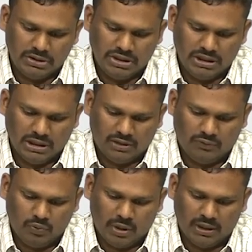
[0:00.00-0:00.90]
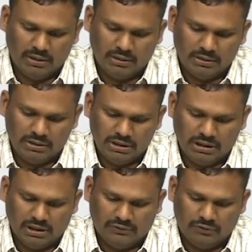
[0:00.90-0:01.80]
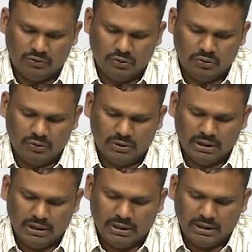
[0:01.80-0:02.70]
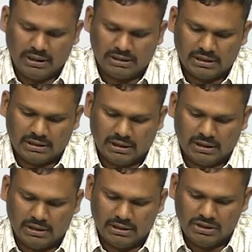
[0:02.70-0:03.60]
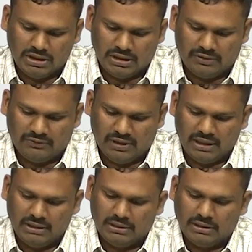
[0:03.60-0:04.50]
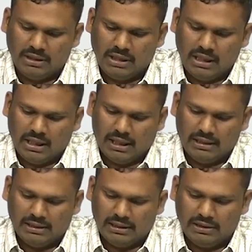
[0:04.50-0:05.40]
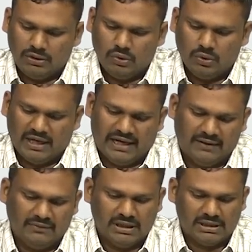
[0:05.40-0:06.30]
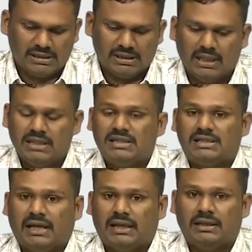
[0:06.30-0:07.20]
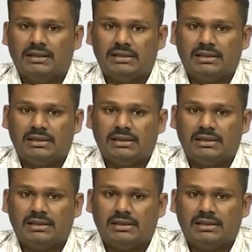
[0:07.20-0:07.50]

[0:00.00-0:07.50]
G of 1 G of 2 etc G of n, and then you have this cycle